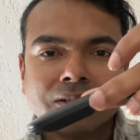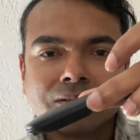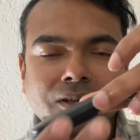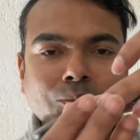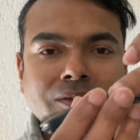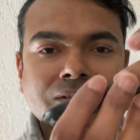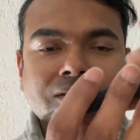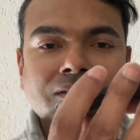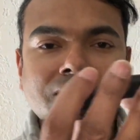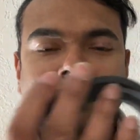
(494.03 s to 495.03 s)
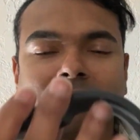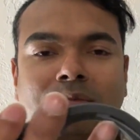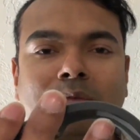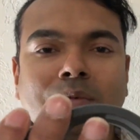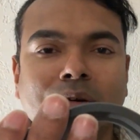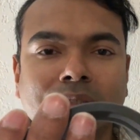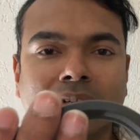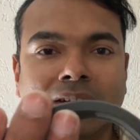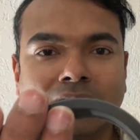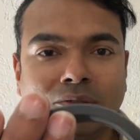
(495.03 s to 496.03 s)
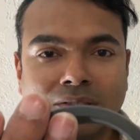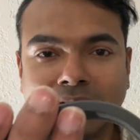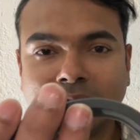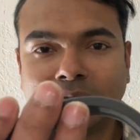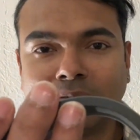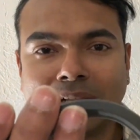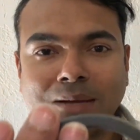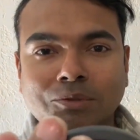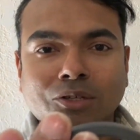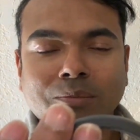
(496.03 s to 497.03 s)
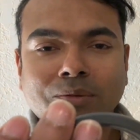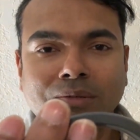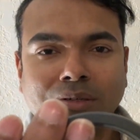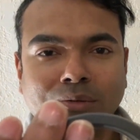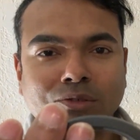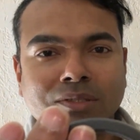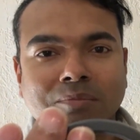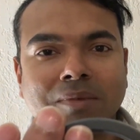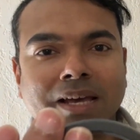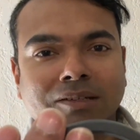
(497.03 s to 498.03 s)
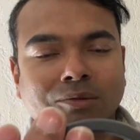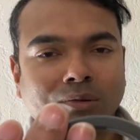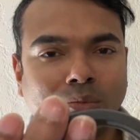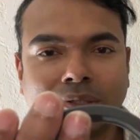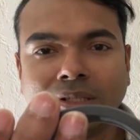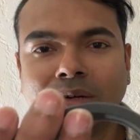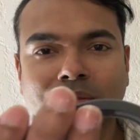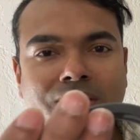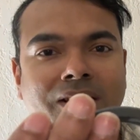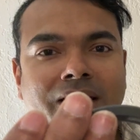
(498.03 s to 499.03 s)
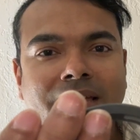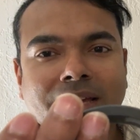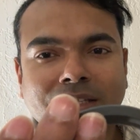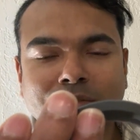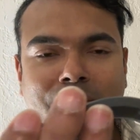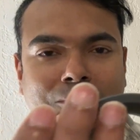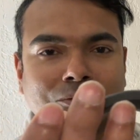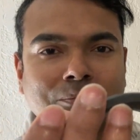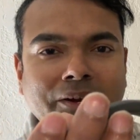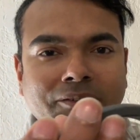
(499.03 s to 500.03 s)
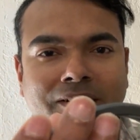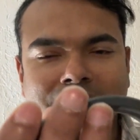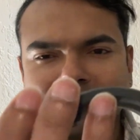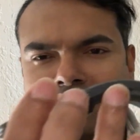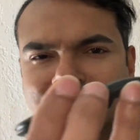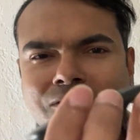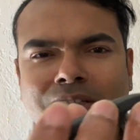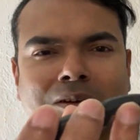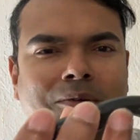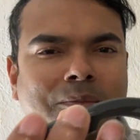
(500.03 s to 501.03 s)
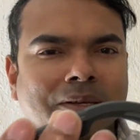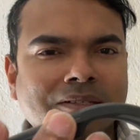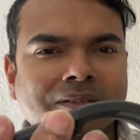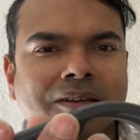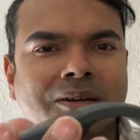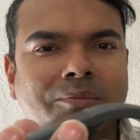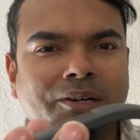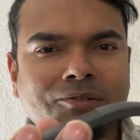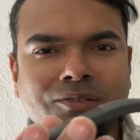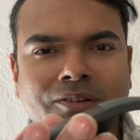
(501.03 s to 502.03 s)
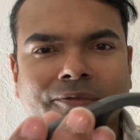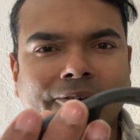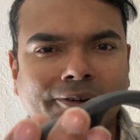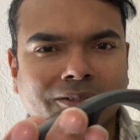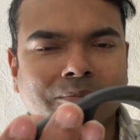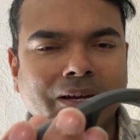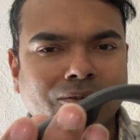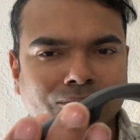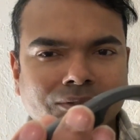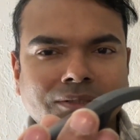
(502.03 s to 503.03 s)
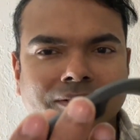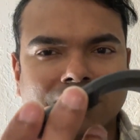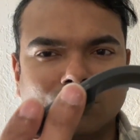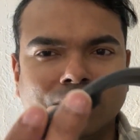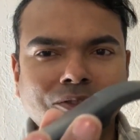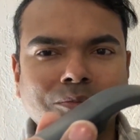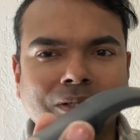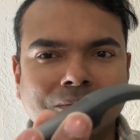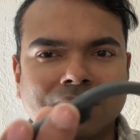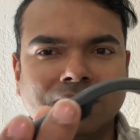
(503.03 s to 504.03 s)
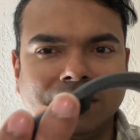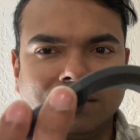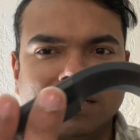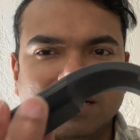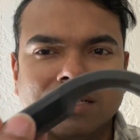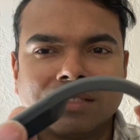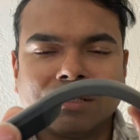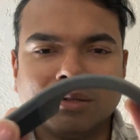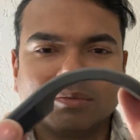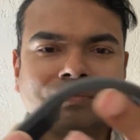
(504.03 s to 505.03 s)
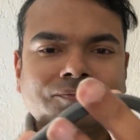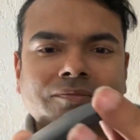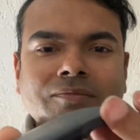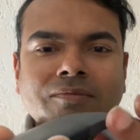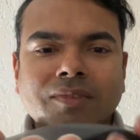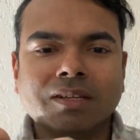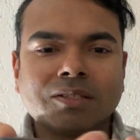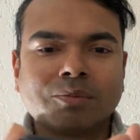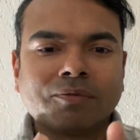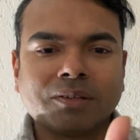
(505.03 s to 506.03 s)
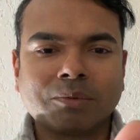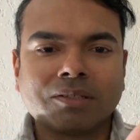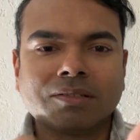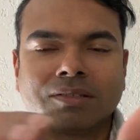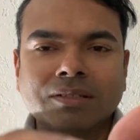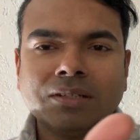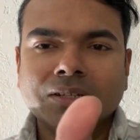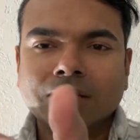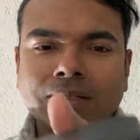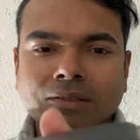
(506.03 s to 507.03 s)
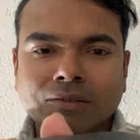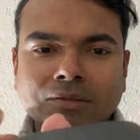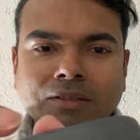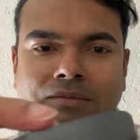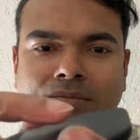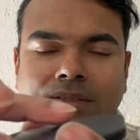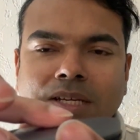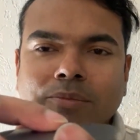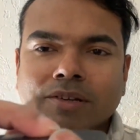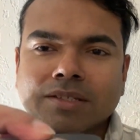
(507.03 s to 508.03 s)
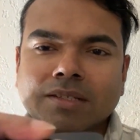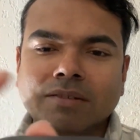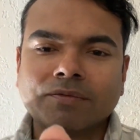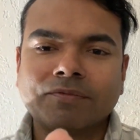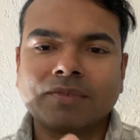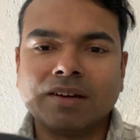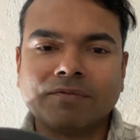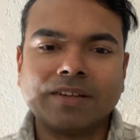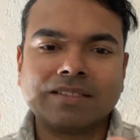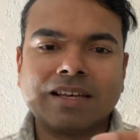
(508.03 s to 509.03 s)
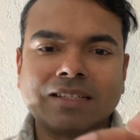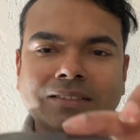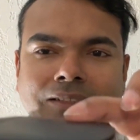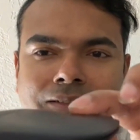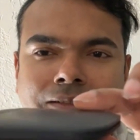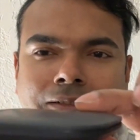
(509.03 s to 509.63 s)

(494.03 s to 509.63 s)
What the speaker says: Okay, once it's in discoverable mode, you'll see it on your laptop or using Mac or Windows, and you'll be able to pair it as, it's gonna come up as Microsoft ARC mouse. That's when you'll be able to see it. So it's perfect because, you know, the key presses are fantastic.